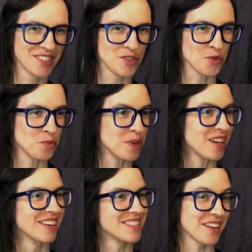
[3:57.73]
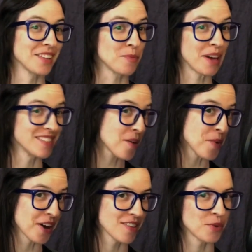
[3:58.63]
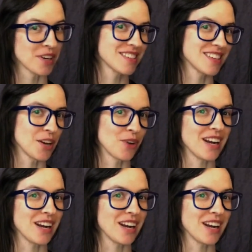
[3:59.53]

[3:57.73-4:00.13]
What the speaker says: to being a deadly pandemic that we are seeing right